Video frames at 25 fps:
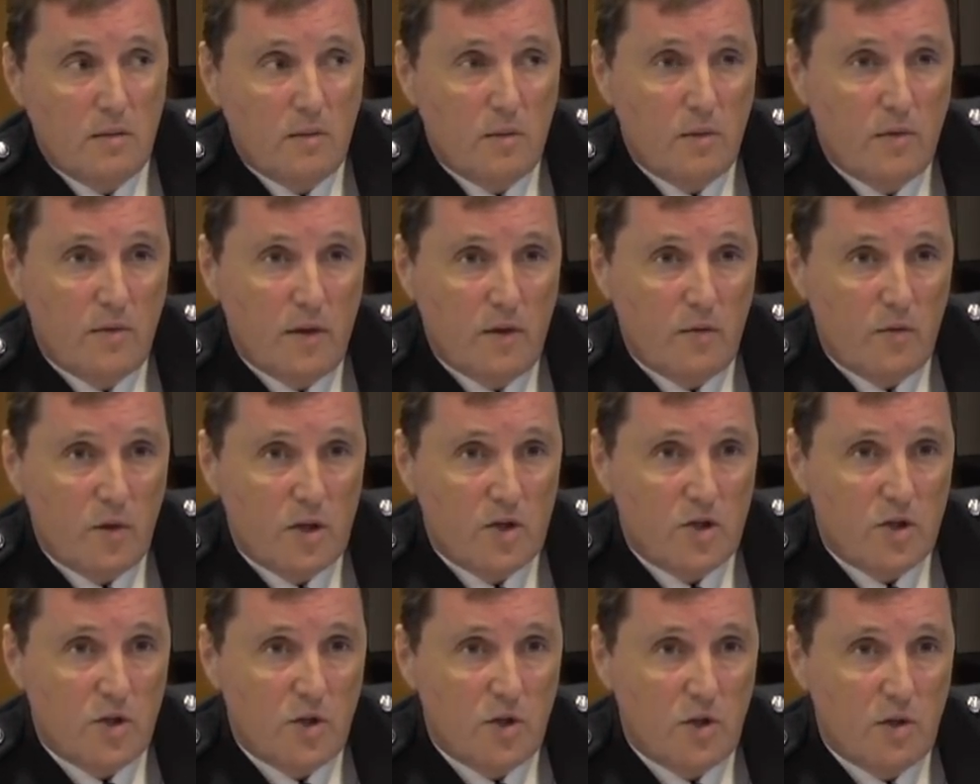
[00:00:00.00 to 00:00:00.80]
whether they've
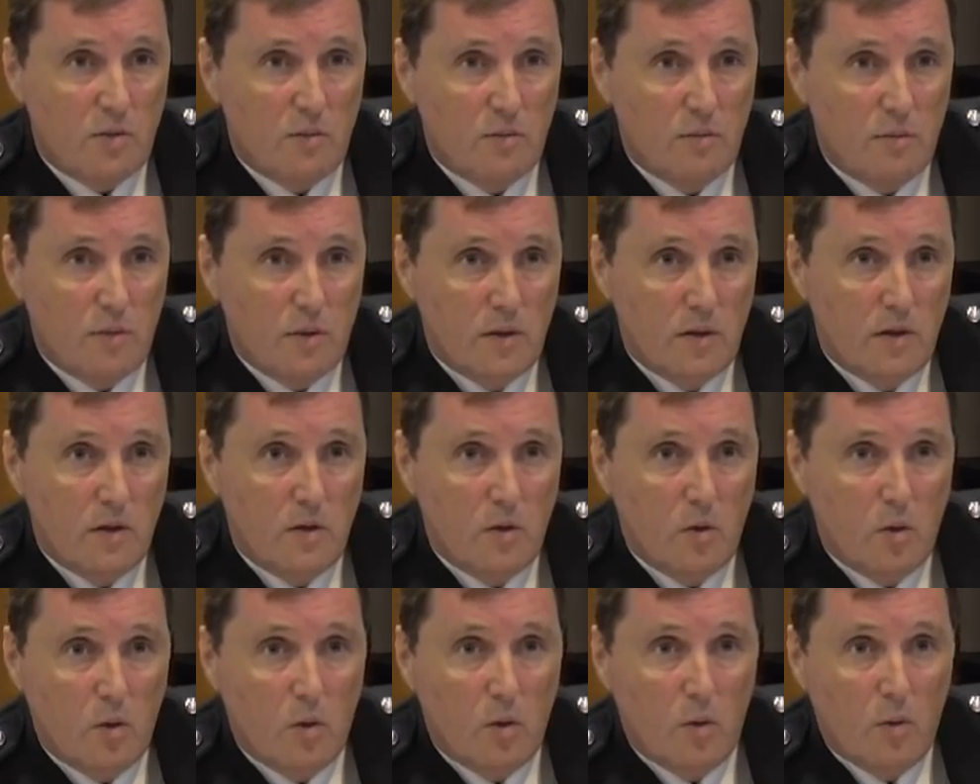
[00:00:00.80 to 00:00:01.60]
rescued them
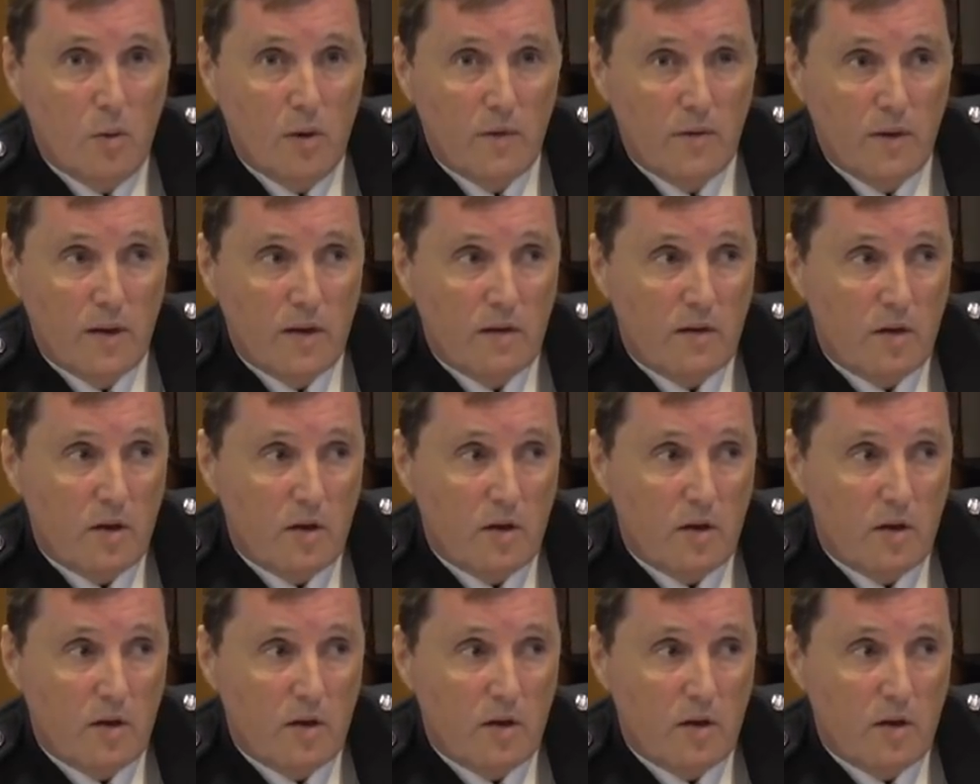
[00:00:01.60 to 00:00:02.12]
or whether